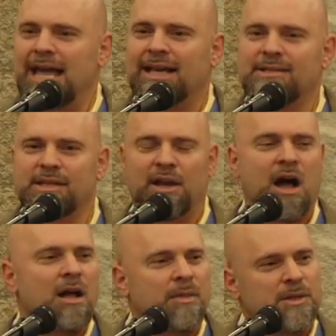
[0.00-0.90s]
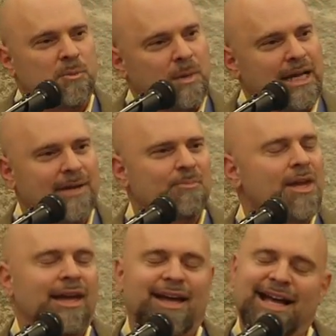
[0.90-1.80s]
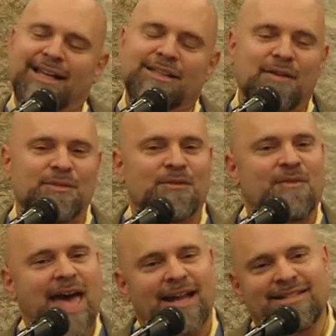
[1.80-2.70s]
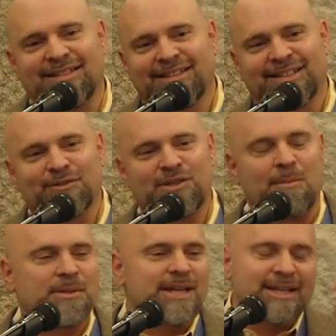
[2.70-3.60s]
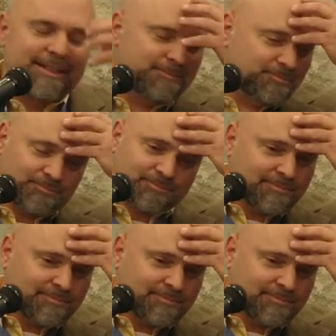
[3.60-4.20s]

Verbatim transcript: texts and all this big, I love the fact, it was almost like a,